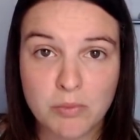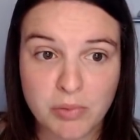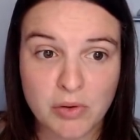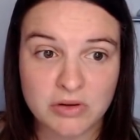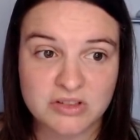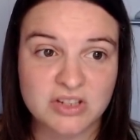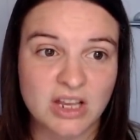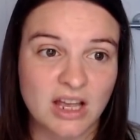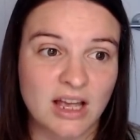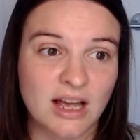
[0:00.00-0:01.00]
But
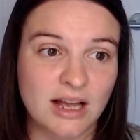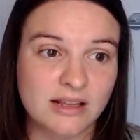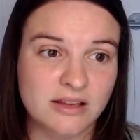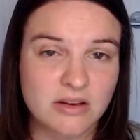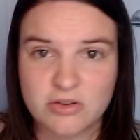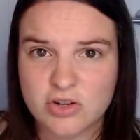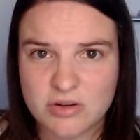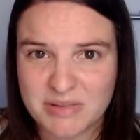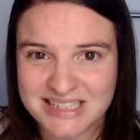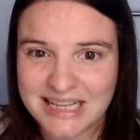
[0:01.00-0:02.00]
you
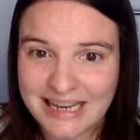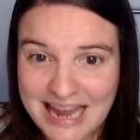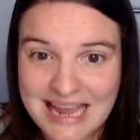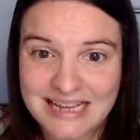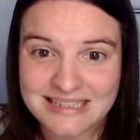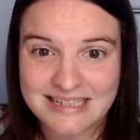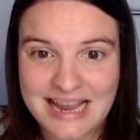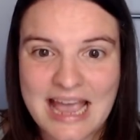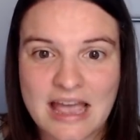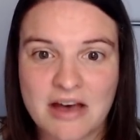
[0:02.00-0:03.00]
shouldn't be selling Ings to
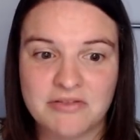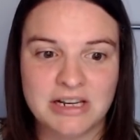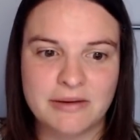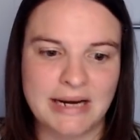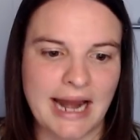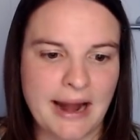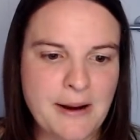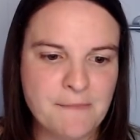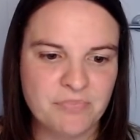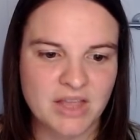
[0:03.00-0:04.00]
get Calvert-Lewin in.
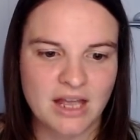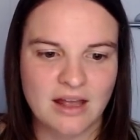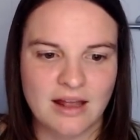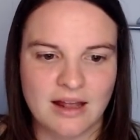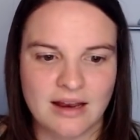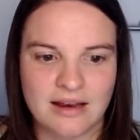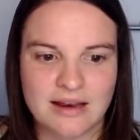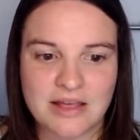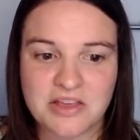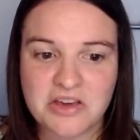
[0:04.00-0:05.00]

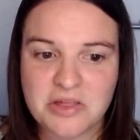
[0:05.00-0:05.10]
Now, the other